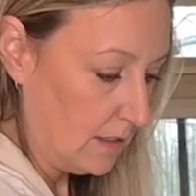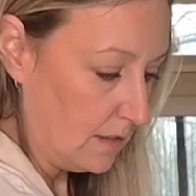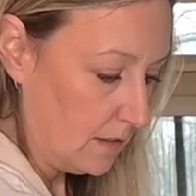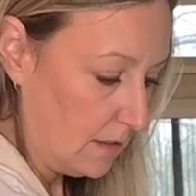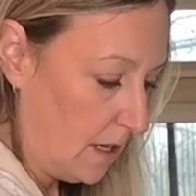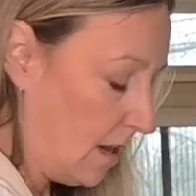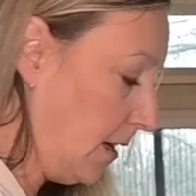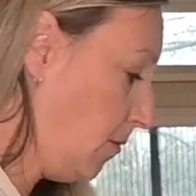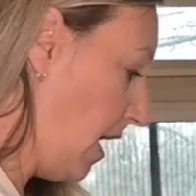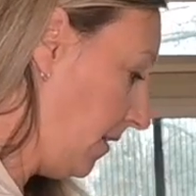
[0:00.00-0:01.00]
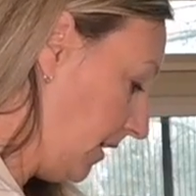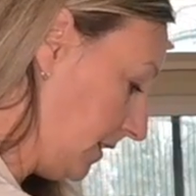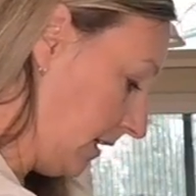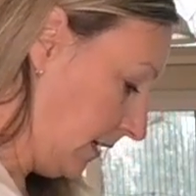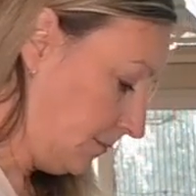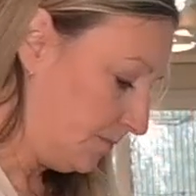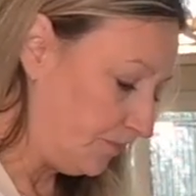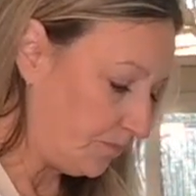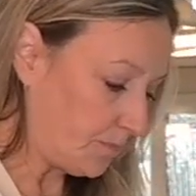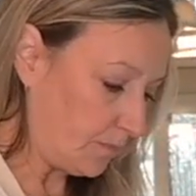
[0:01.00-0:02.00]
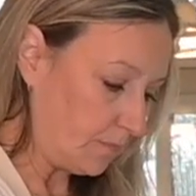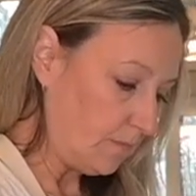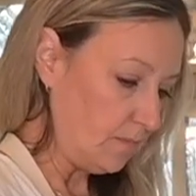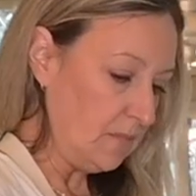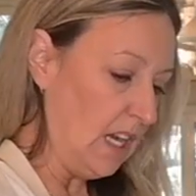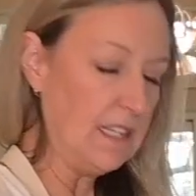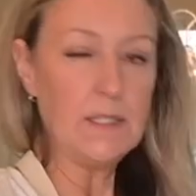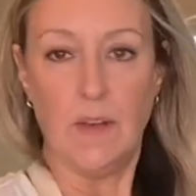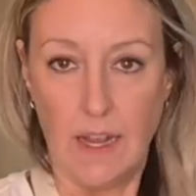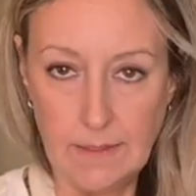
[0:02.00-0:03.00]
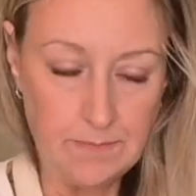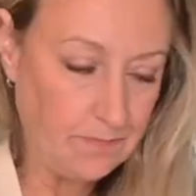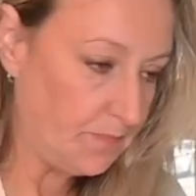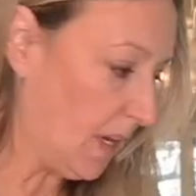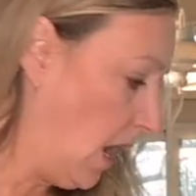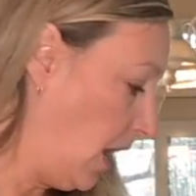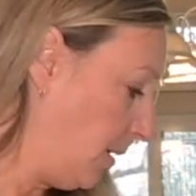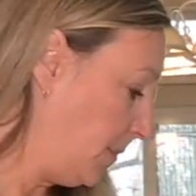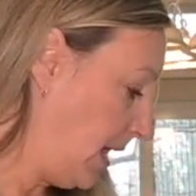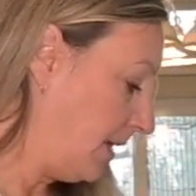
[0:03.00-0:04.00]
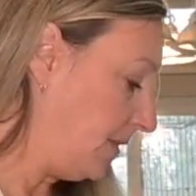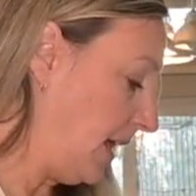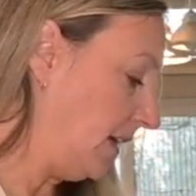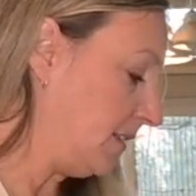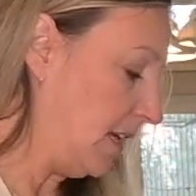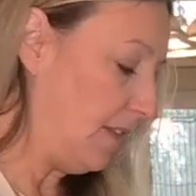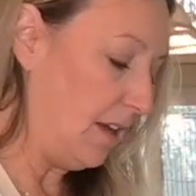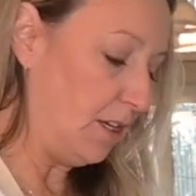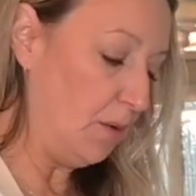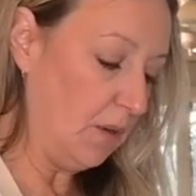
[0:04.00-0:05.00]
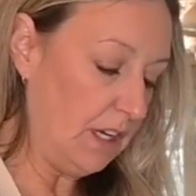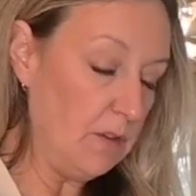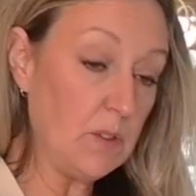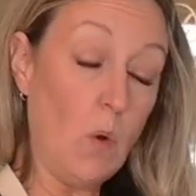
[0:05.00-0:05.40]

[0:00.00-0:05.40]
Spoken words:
All right, well, I already did it. It's fine. They said that you want to use